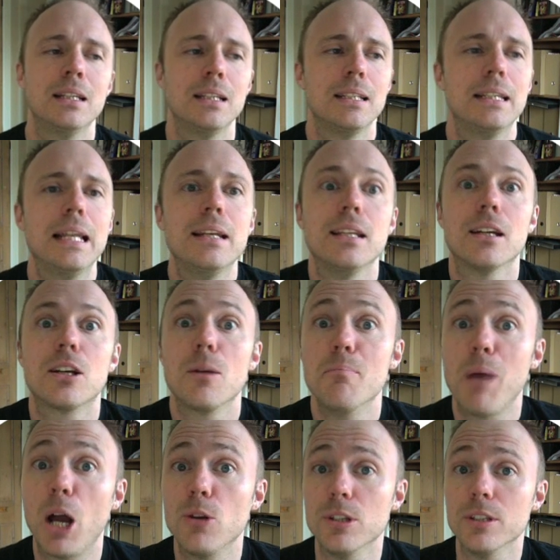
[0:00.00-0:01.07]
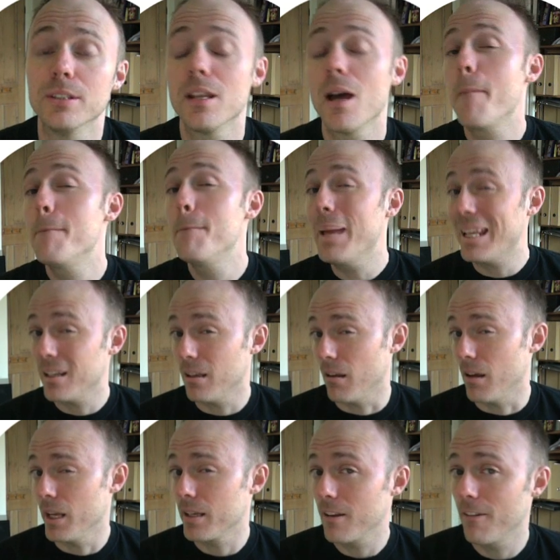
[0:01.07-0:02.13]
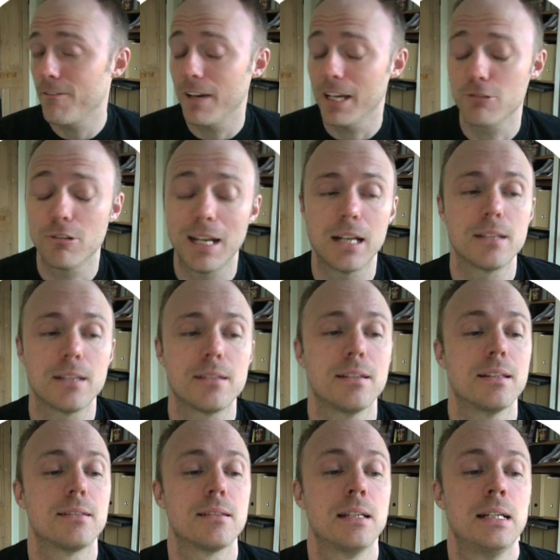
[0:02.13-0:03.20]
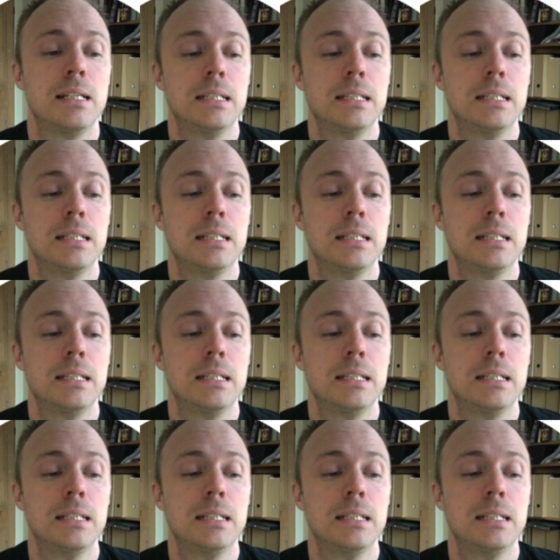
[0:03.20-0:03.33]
linear component, a bit like a factor analysis.